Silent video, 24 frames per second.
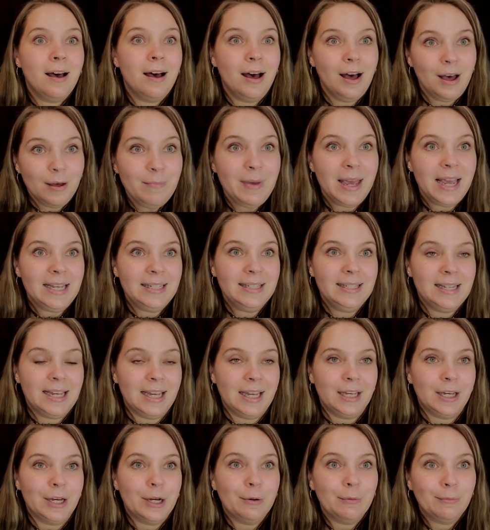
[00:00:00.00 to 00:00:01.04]

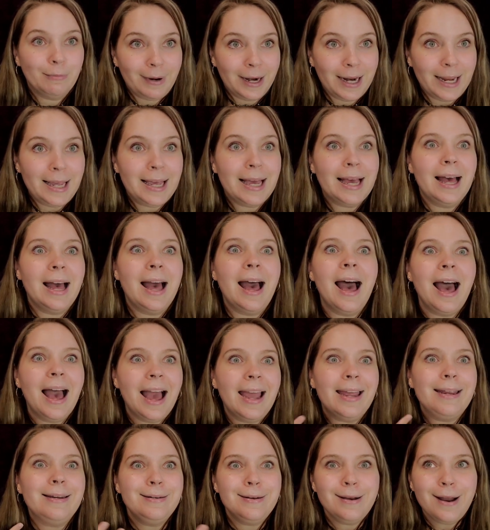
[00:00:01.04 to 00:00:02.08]
Amazing, right?
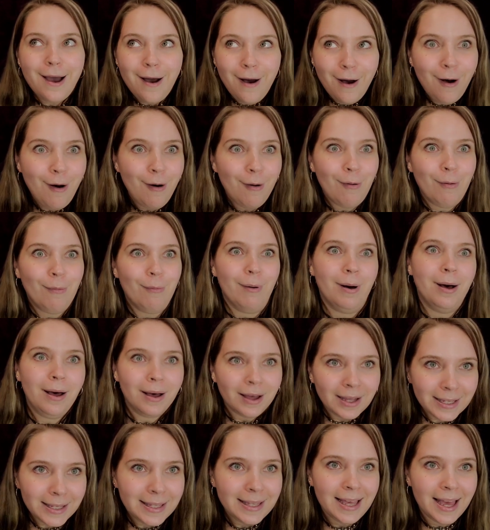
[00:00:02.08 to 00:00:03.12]
I know.
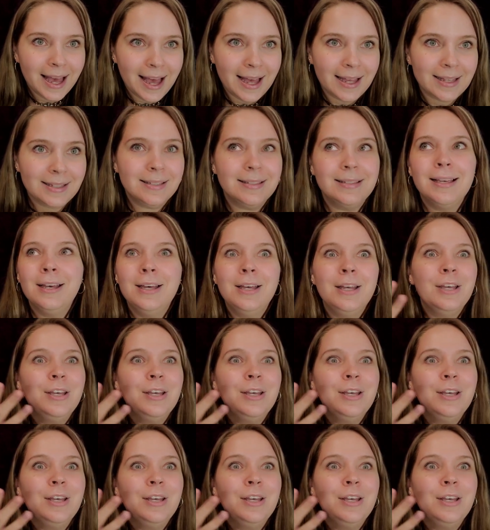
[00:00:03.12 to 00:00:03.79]
Yes.